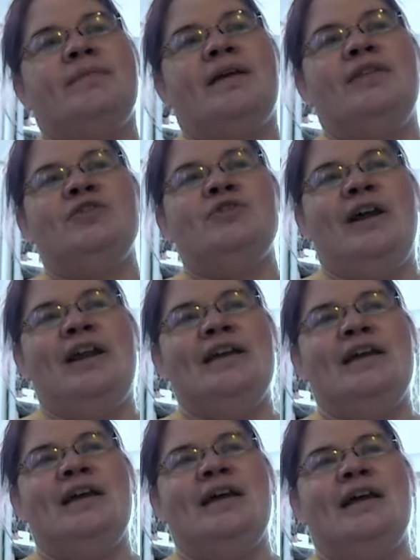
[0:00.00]
they're
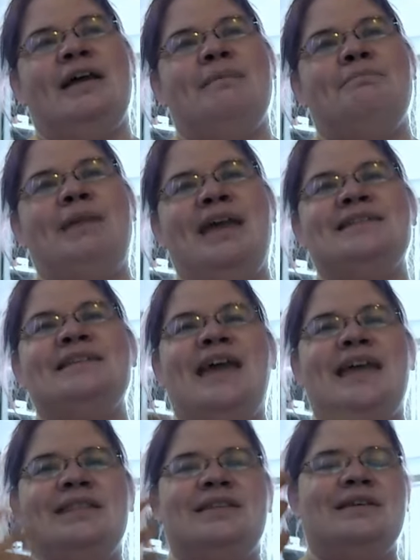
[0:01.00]
trying to
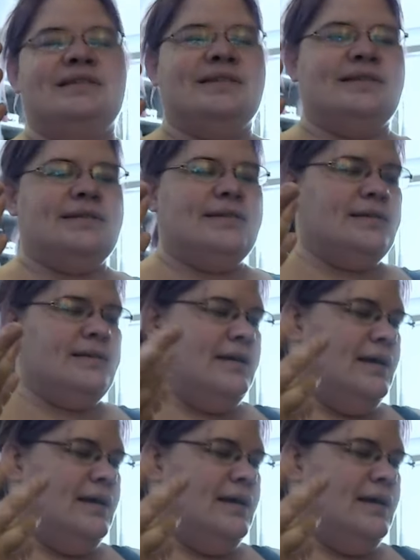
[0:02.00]
maintain this